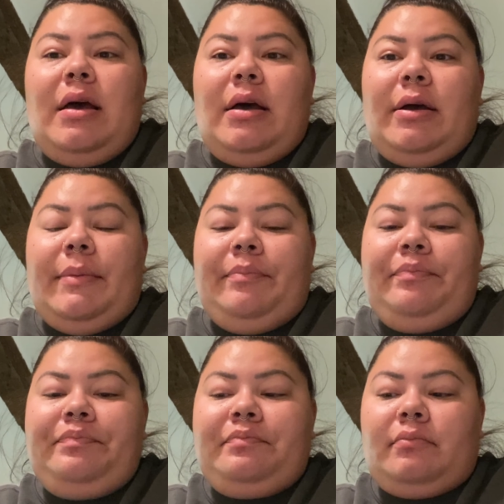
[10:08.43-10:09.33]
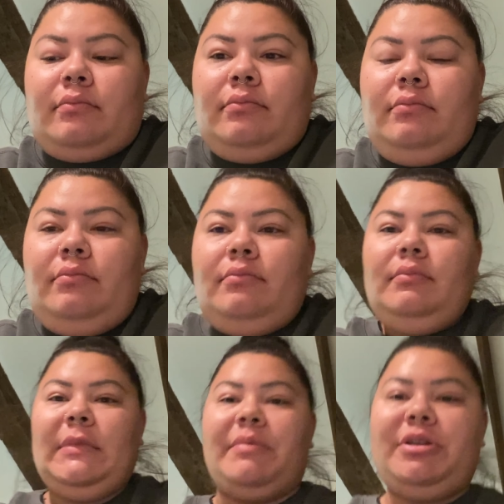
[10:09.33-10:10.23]
um,
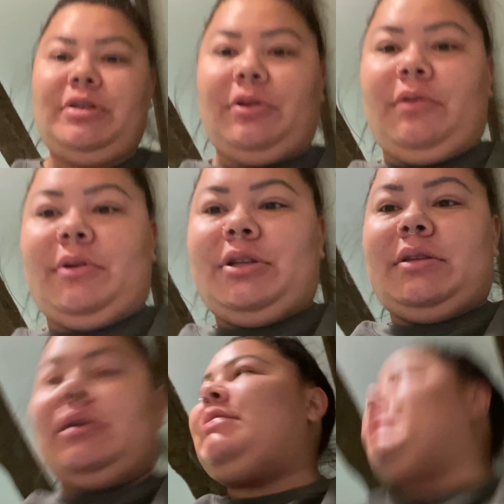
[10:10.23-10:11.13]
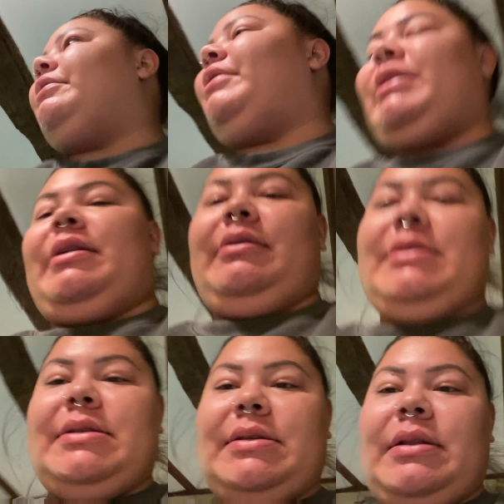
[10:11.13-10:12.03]
let me show you what she looks like right now
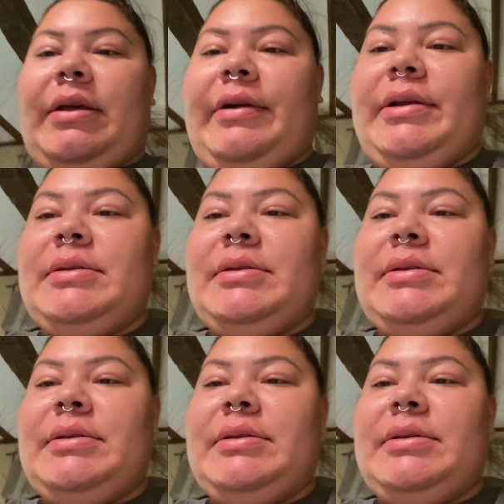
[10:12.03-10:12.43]
because it's hilarious.